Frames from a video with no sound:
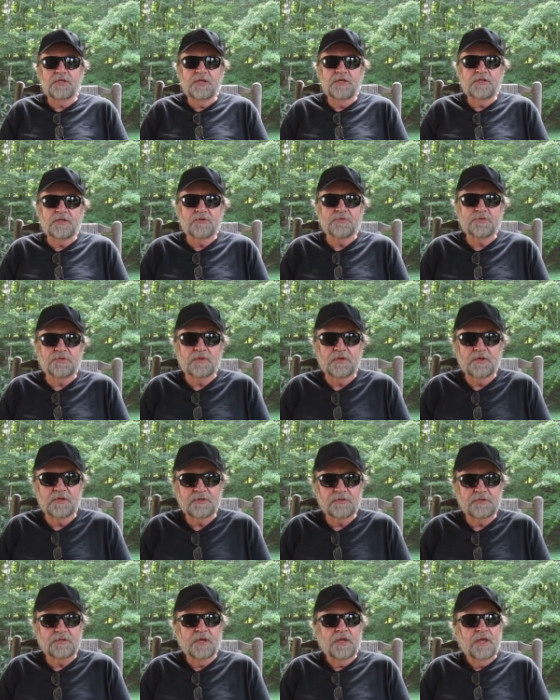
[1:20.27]
eat those
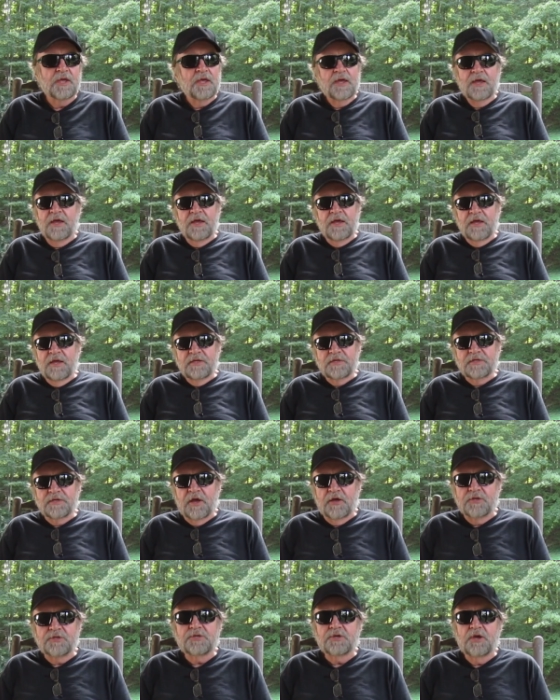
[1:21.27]
things. It's
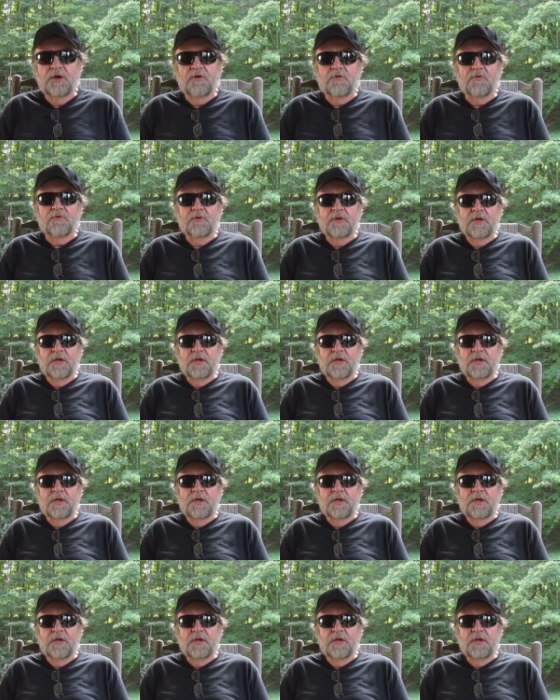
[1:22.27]
not so.